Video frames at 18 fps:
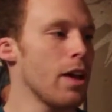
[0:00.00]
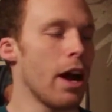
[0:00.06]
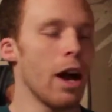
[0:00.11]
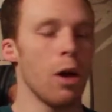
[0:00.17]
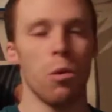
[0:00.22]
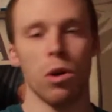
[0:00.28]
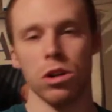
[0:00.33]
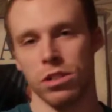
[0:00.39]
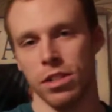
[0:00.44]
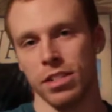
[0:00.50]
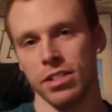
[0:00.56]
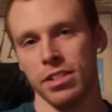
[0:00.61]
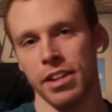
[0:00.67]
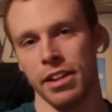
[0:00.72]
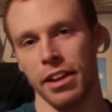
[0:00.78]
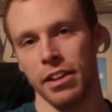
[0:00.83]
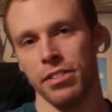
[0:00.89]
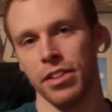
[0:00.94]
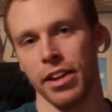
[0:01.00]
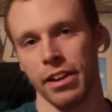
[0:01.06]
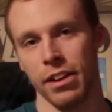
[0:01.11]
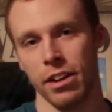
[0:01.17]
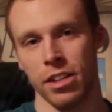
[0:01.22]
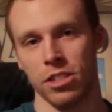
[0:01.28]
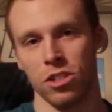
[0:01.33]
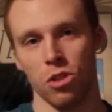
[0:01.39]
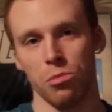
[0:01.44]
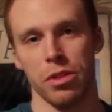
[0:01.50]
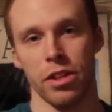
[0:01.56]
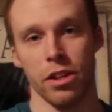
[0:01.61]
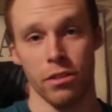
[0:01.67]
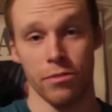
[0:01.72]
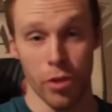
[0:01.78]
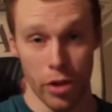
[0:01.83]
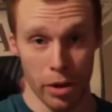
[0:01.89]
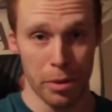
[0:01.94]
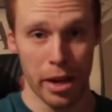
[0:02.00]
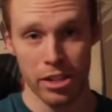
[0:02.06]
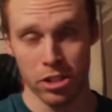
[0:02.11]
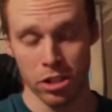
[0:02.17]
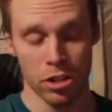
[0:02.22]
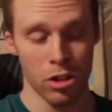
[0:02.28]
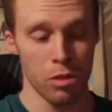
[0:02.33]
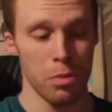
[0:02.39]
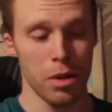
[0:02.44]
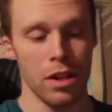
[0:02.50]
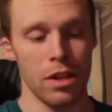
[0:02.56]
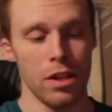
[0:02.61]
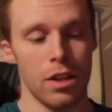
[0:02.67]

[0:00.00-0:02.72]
I watched this in the English dub, the Funimation dub.